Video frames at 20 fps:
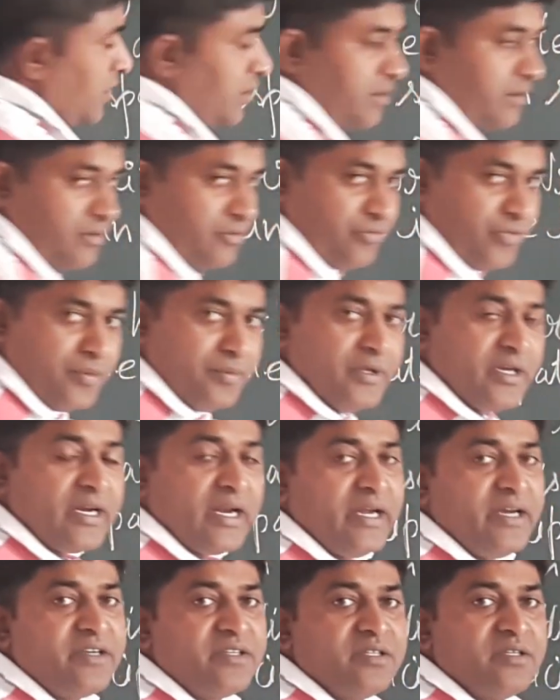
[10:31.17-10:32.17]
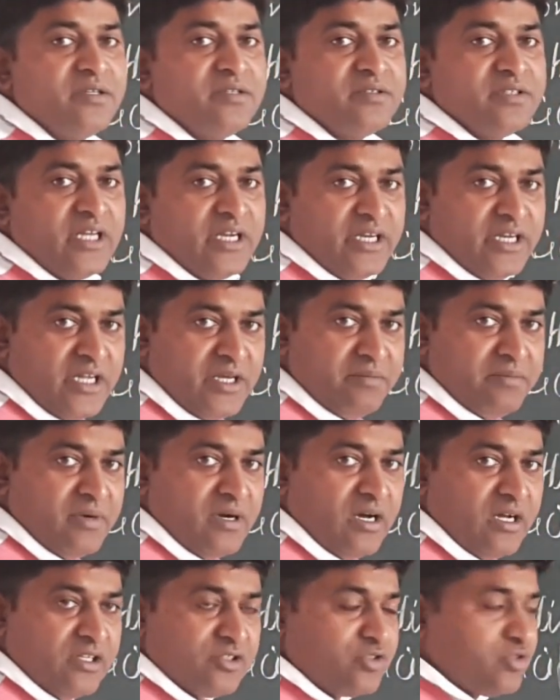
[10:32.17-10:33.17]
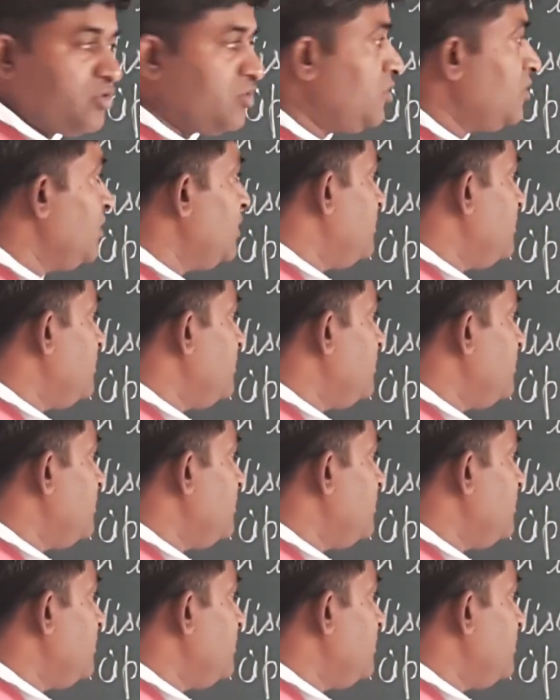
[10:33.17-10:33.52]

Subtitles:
We may write the name also,